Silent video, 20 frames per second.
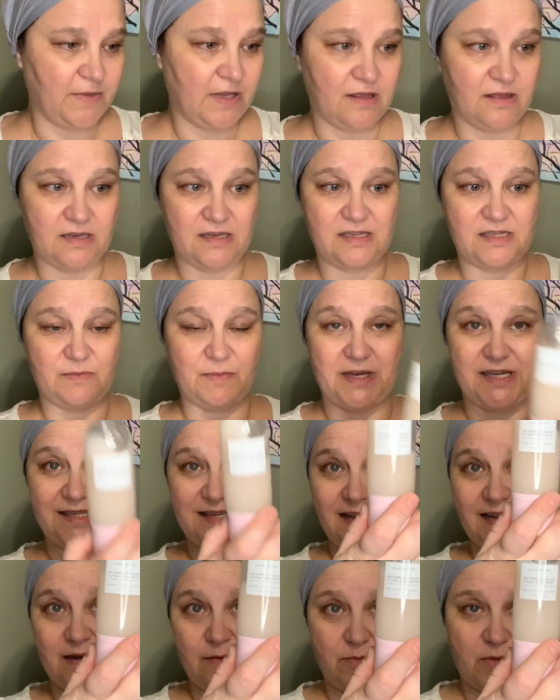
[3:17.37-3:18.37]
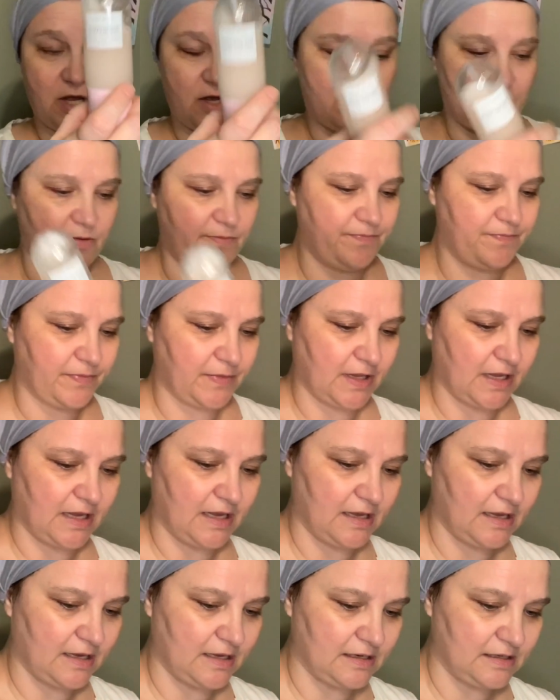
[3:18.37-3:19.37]
this is my second bottle,
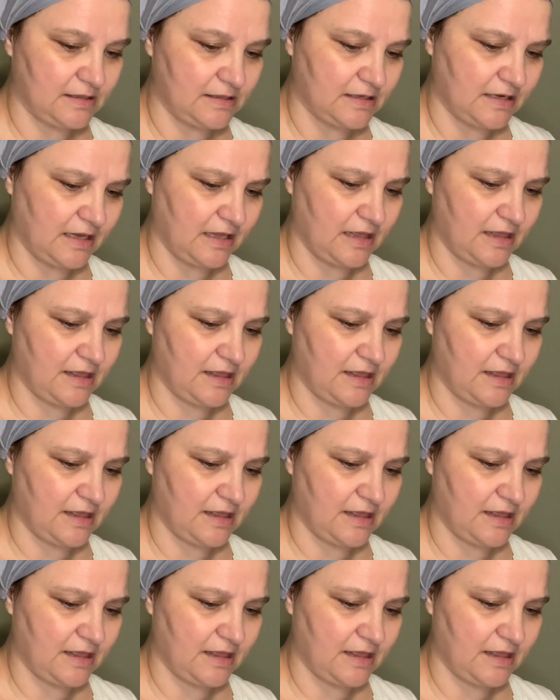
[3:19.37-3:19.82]
and I